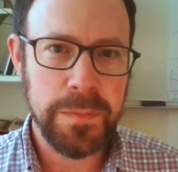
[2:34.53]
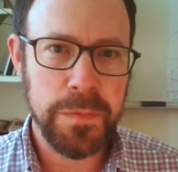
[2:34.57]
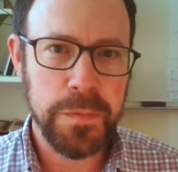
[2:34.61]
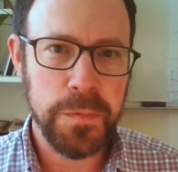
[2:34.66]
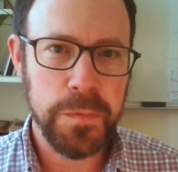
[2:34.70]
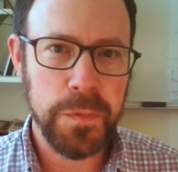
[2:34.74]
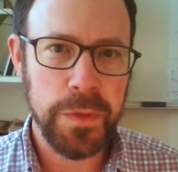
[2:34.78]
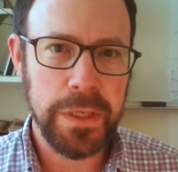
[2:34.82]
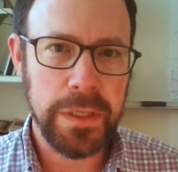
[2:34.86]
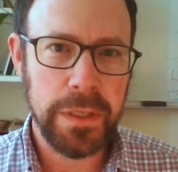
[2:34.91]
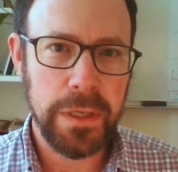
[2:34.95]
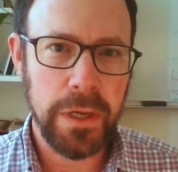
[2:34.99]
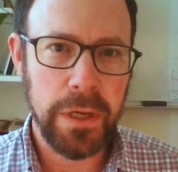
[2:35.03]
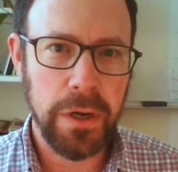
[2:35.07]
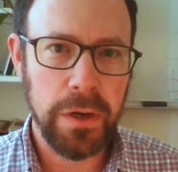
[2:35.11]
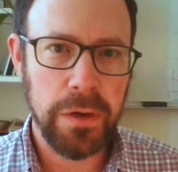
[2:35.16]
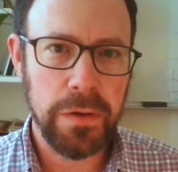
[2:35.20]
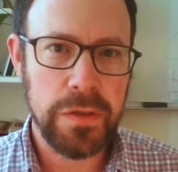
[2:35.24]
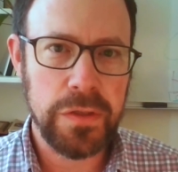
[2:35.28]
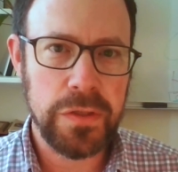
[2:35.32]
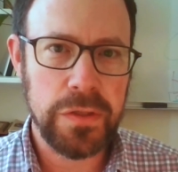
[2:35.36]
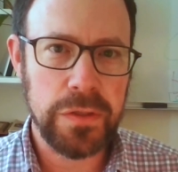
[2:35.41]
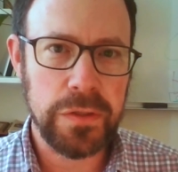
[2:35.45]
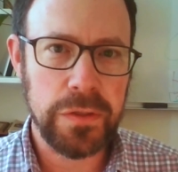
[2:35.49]
if we
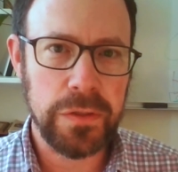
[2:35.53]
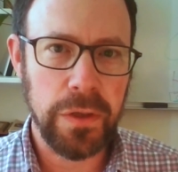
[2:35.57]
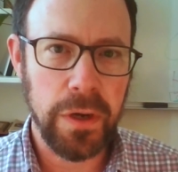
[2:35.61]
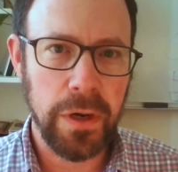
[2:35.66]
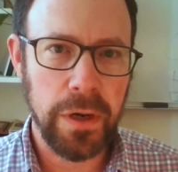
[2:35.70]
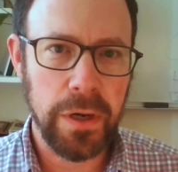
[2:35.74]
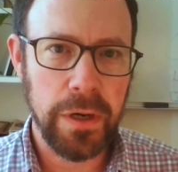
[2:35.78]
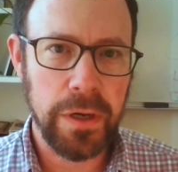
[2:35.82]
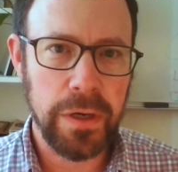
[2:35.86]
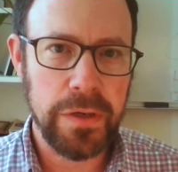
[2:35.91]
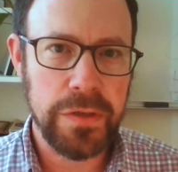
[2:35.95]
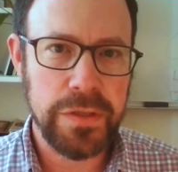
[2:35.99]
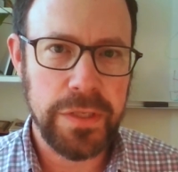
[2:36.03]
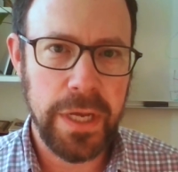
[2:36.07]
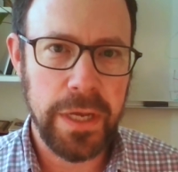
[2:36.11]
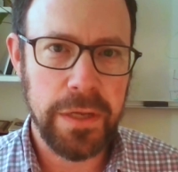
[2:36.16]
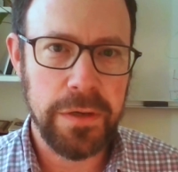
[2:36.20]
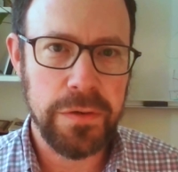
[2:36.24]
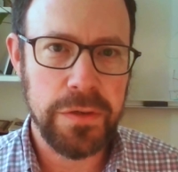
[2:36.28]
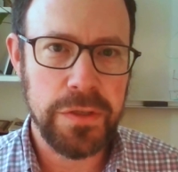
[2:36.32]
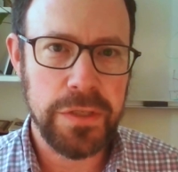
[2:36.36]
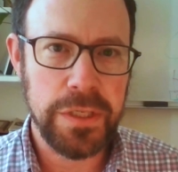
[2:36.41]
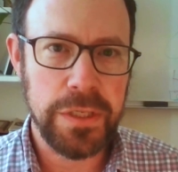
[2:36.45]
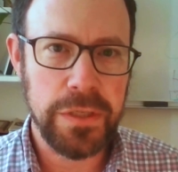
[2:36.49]
encourage large
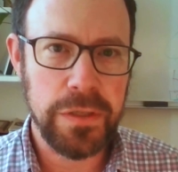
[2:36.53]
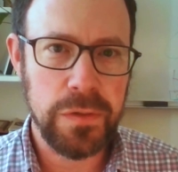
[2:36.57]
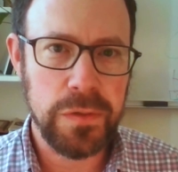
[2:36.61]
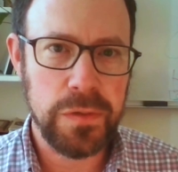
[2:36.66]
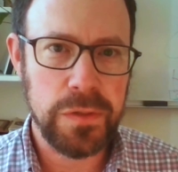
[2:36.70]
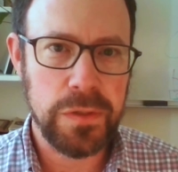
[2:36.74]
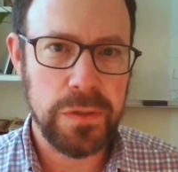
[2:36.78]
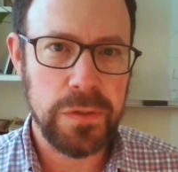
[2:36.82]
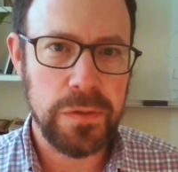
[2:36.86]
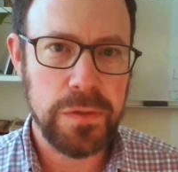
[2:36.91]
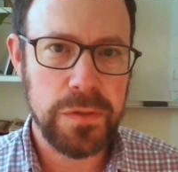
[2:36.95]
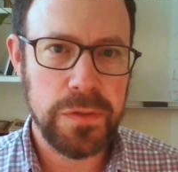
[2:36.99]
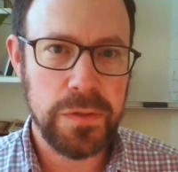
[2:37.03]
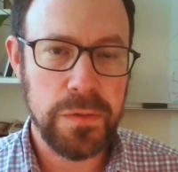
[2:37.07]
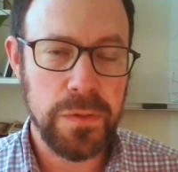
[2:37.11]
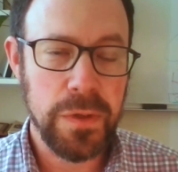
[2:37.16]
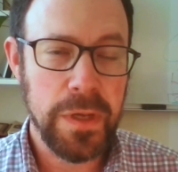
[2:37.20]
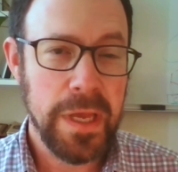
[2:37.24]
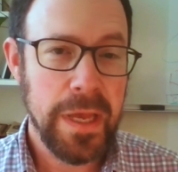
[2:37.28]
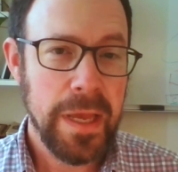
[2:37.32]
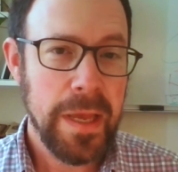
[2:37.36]
energy users who